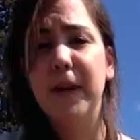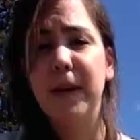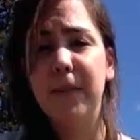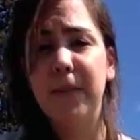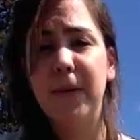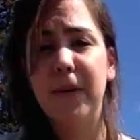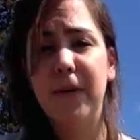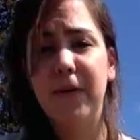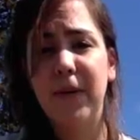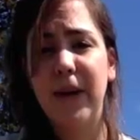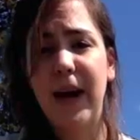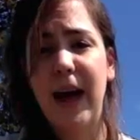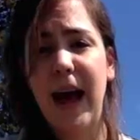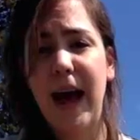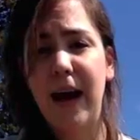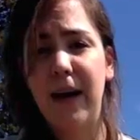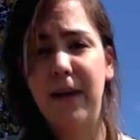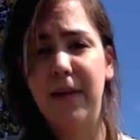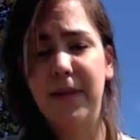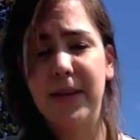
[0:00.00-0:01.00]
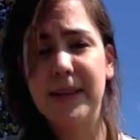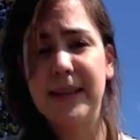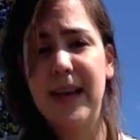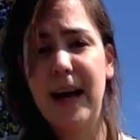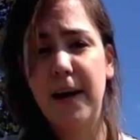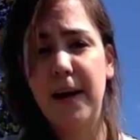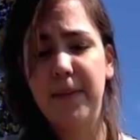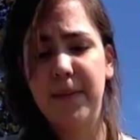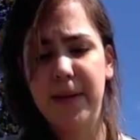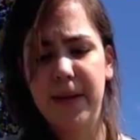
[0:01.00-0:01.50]
people of what's
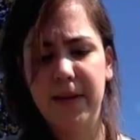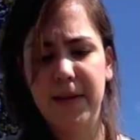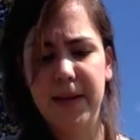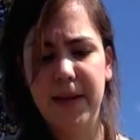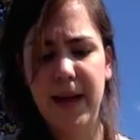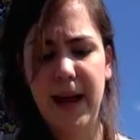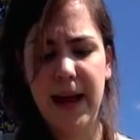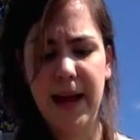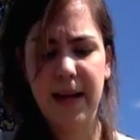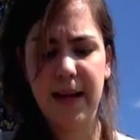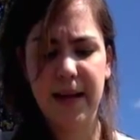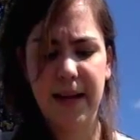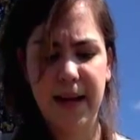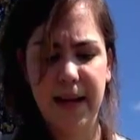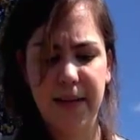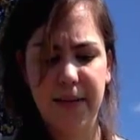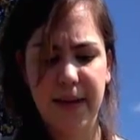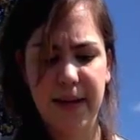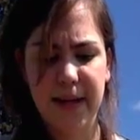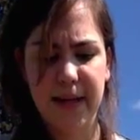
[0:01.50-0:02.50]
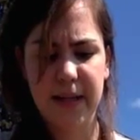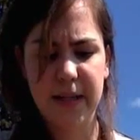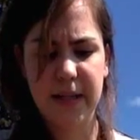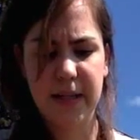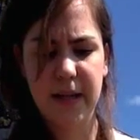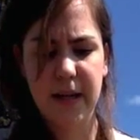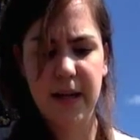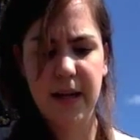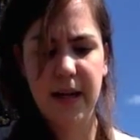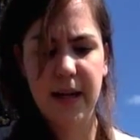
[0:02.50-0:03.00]
happening in the Haida
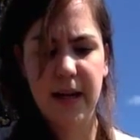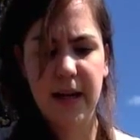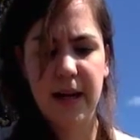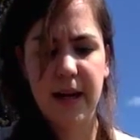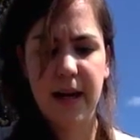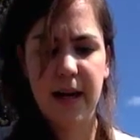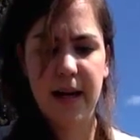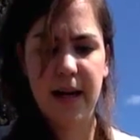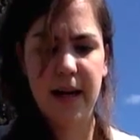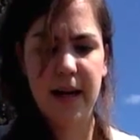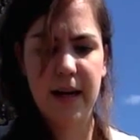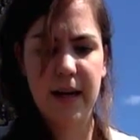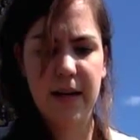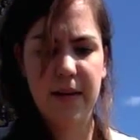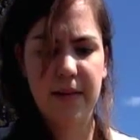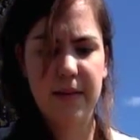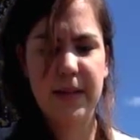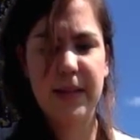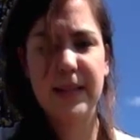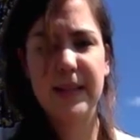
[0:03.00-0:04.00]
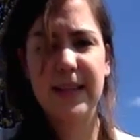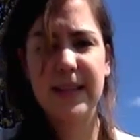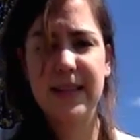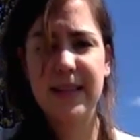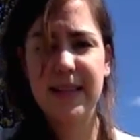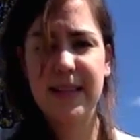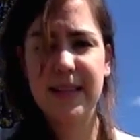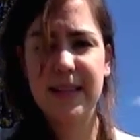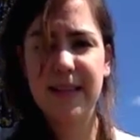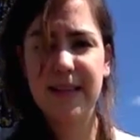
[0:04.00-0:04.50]
language, just because
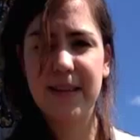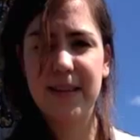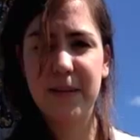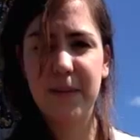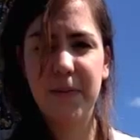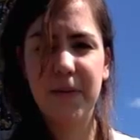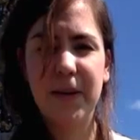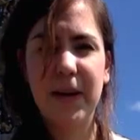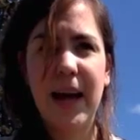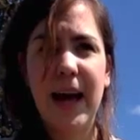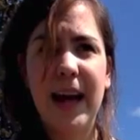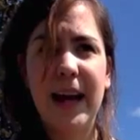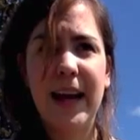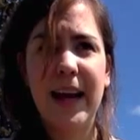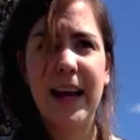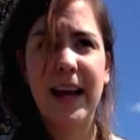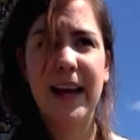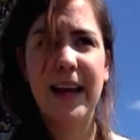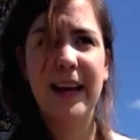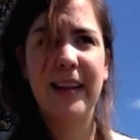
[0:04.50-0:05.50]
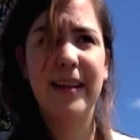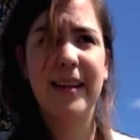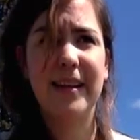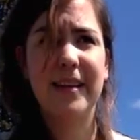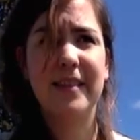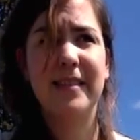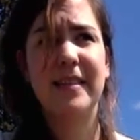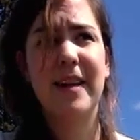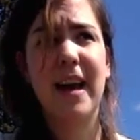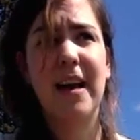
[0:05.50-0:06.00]
it's so sporadic and
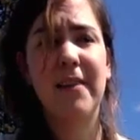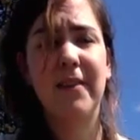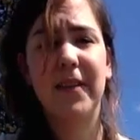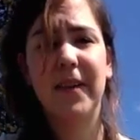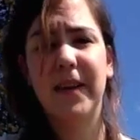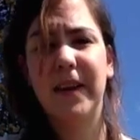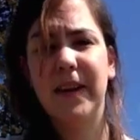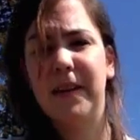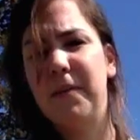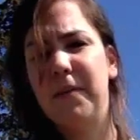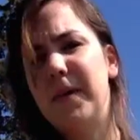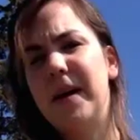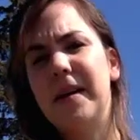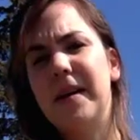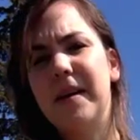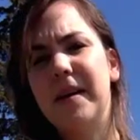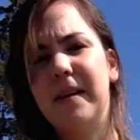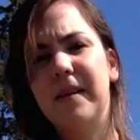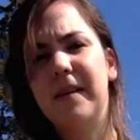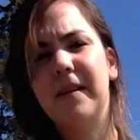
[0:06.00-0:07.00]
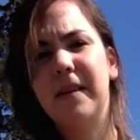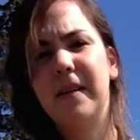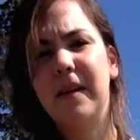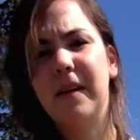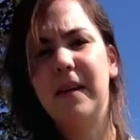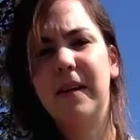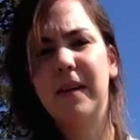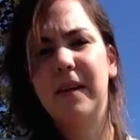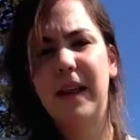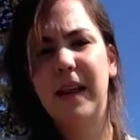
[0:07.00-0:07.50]
there's not really one
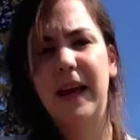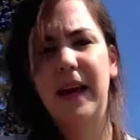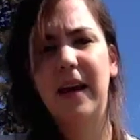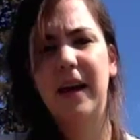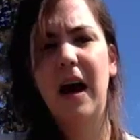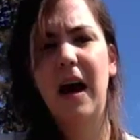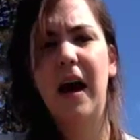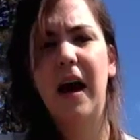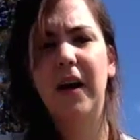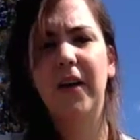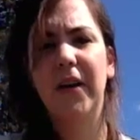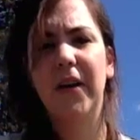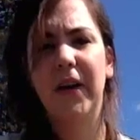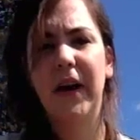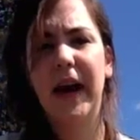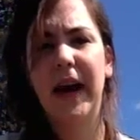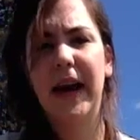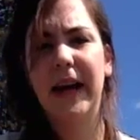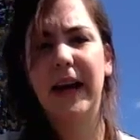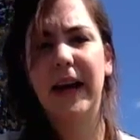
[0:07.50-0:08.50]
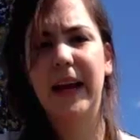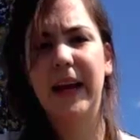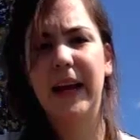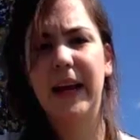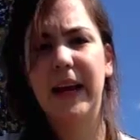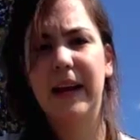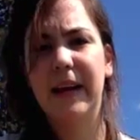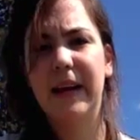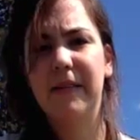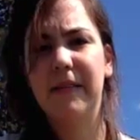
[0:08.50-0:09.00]
like
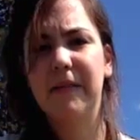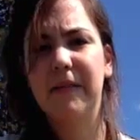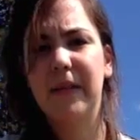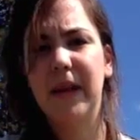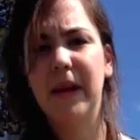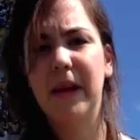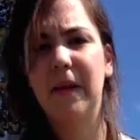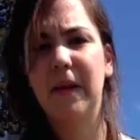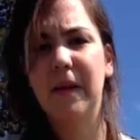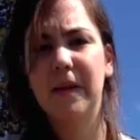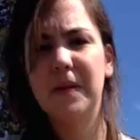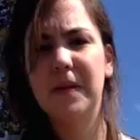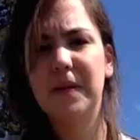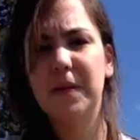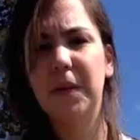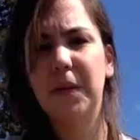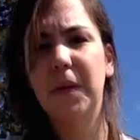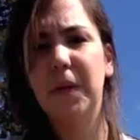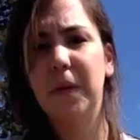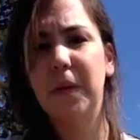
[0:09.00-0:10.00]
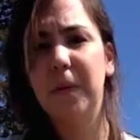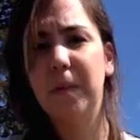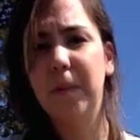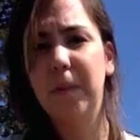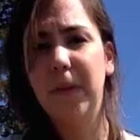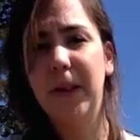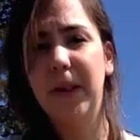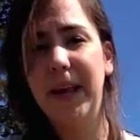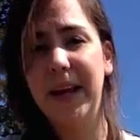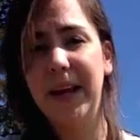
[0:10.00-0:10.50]
congregated, like sole
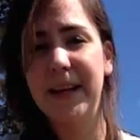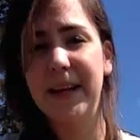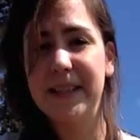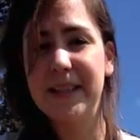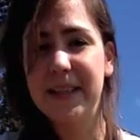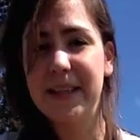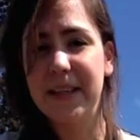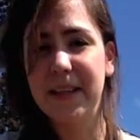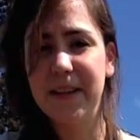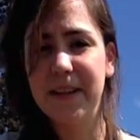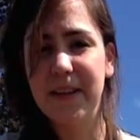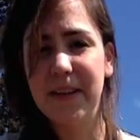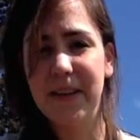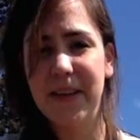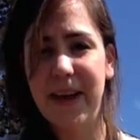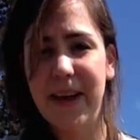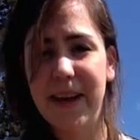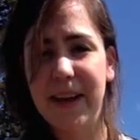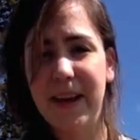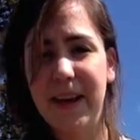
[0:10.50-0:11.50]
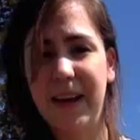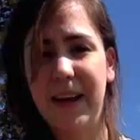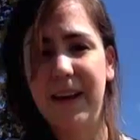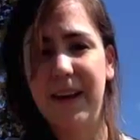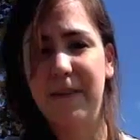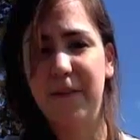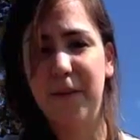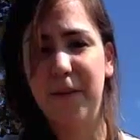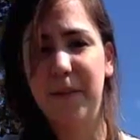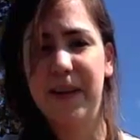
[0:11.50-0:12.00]
place, you know, that you can get
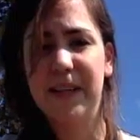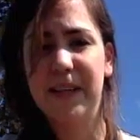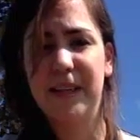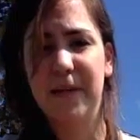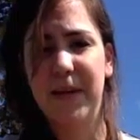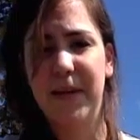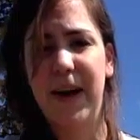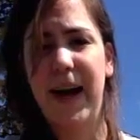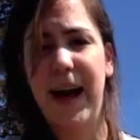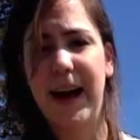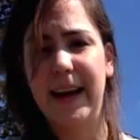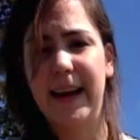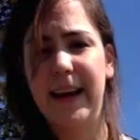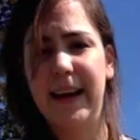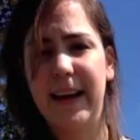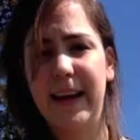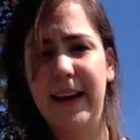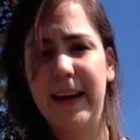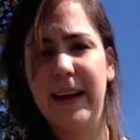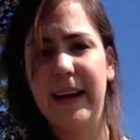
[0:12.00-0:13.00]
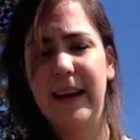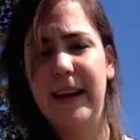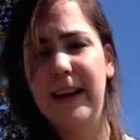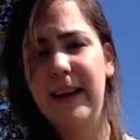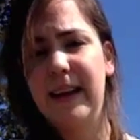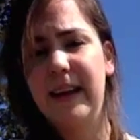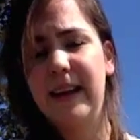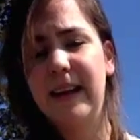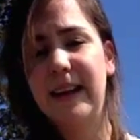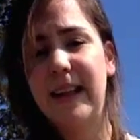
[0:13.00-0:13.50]
information about Haida
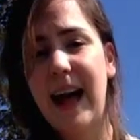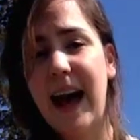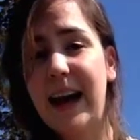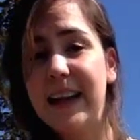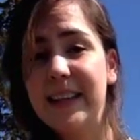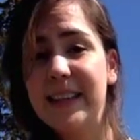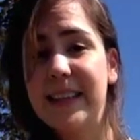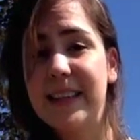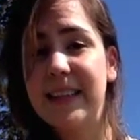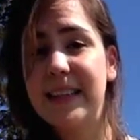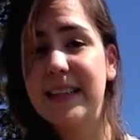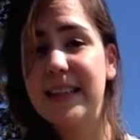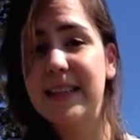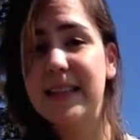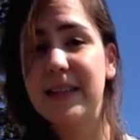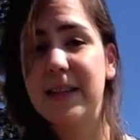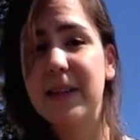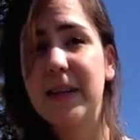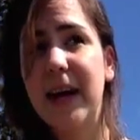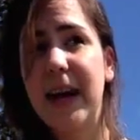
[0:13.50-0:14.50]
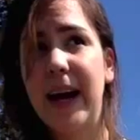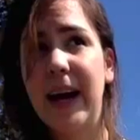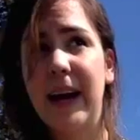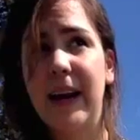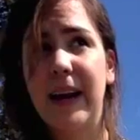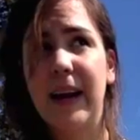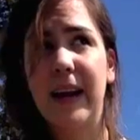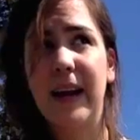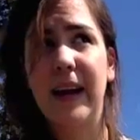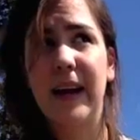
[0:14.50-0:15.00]
classes or
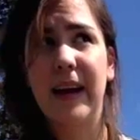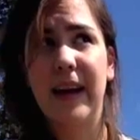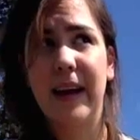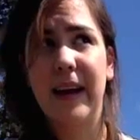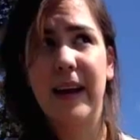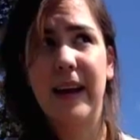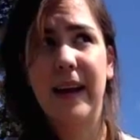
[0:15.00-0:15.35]
Haida